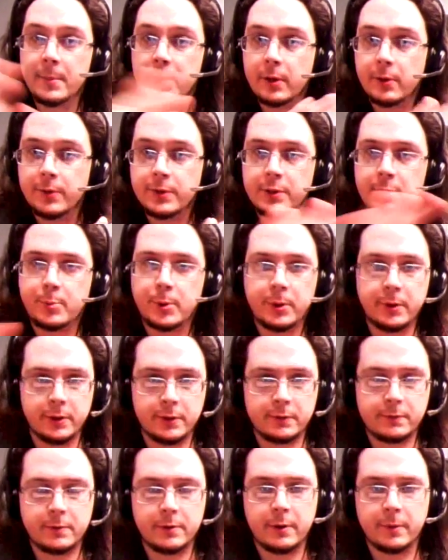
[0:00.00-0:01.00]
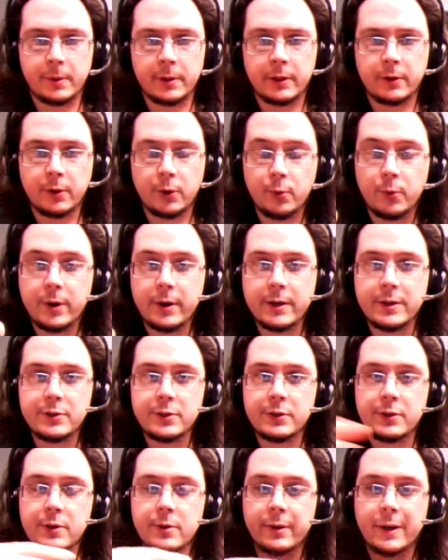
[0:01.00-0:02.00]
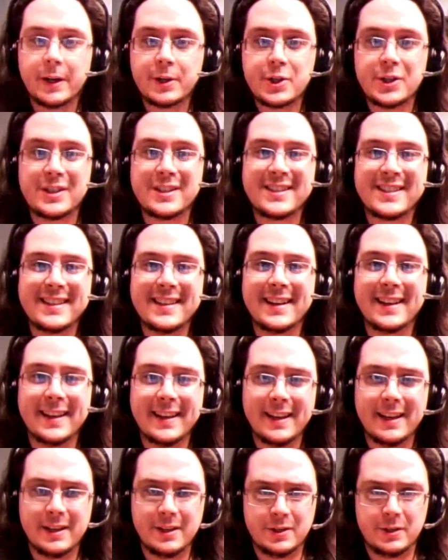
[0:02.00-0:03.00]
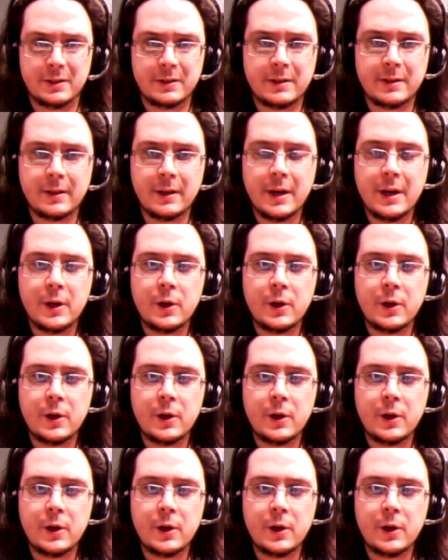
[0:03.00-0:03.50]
I'm going to go ahead and spoil this for you really quick. What it is is you're actually a C I A agent